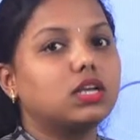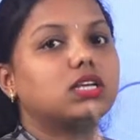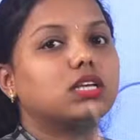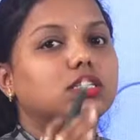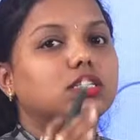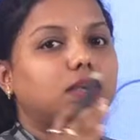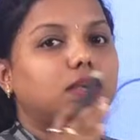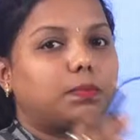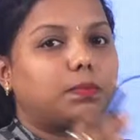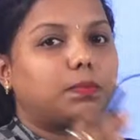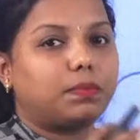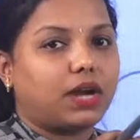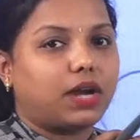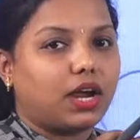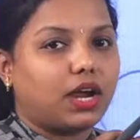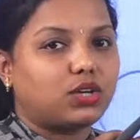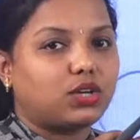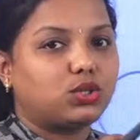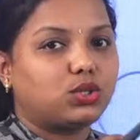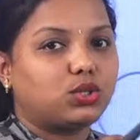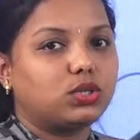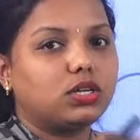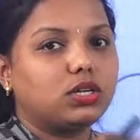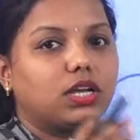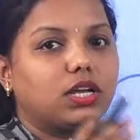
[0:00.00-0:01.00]

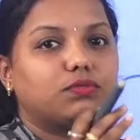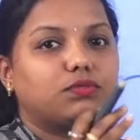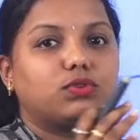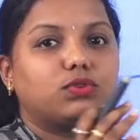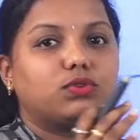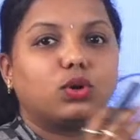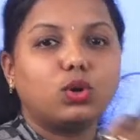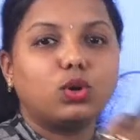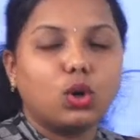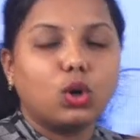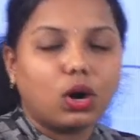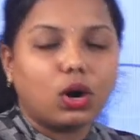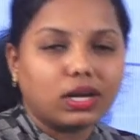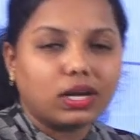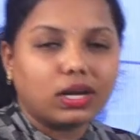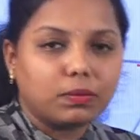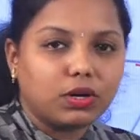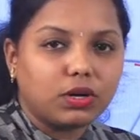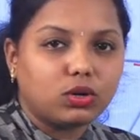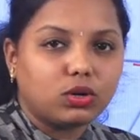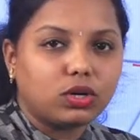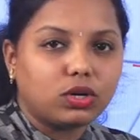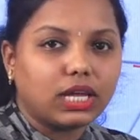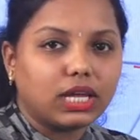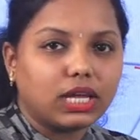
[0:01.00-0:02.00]
subtraction. If you are not able
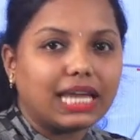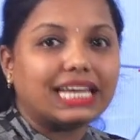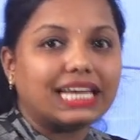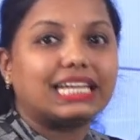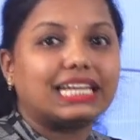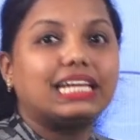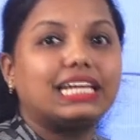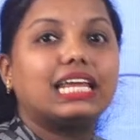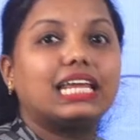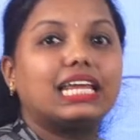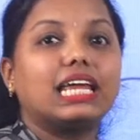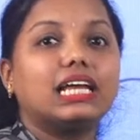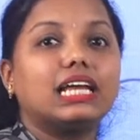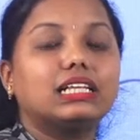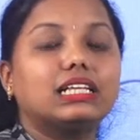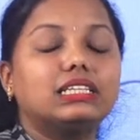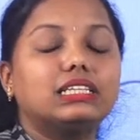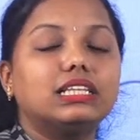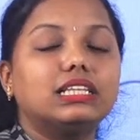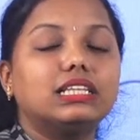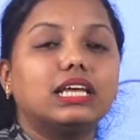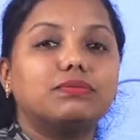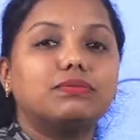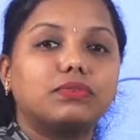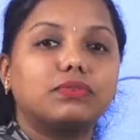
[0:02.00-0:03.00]
to take
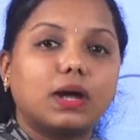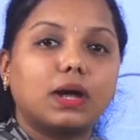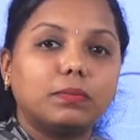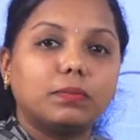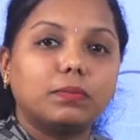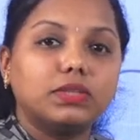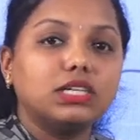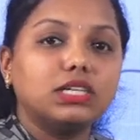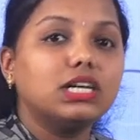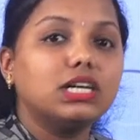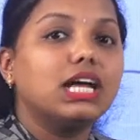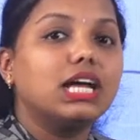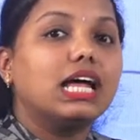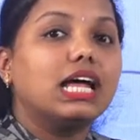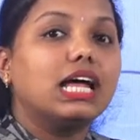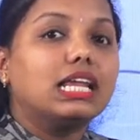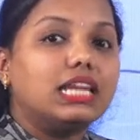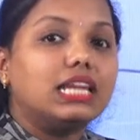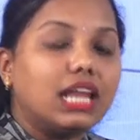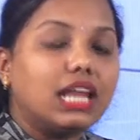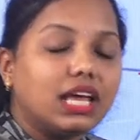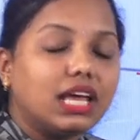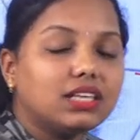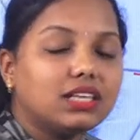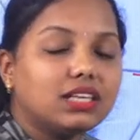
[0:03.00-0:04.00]
from the
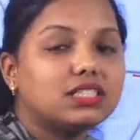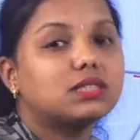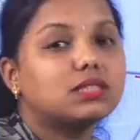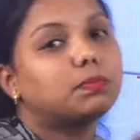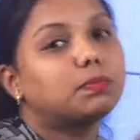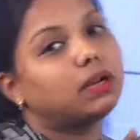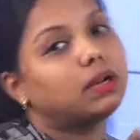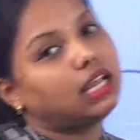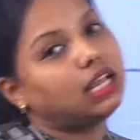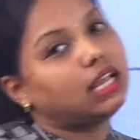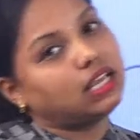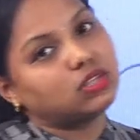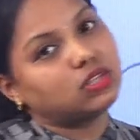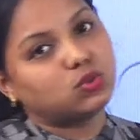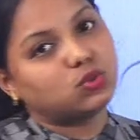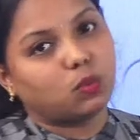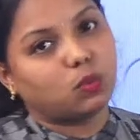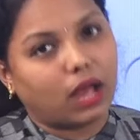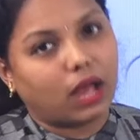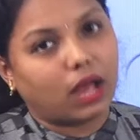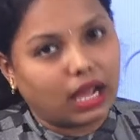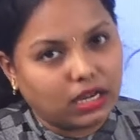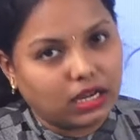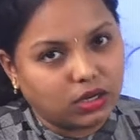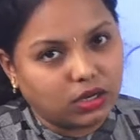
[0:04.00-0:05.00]
next place
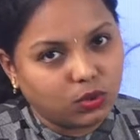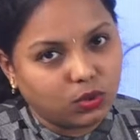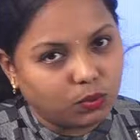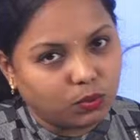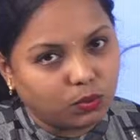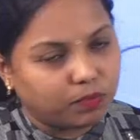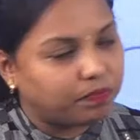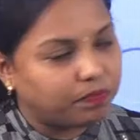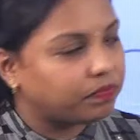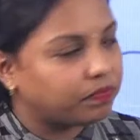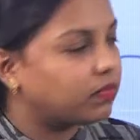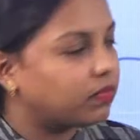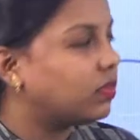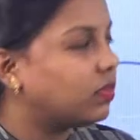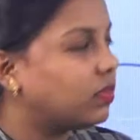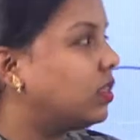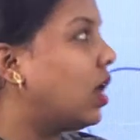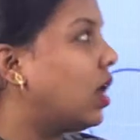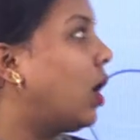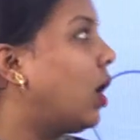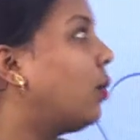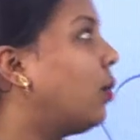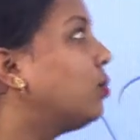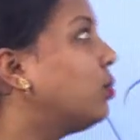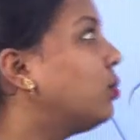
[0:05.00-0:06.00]
value.
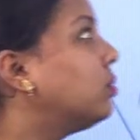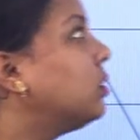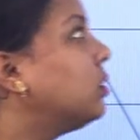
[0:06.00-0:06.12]
Now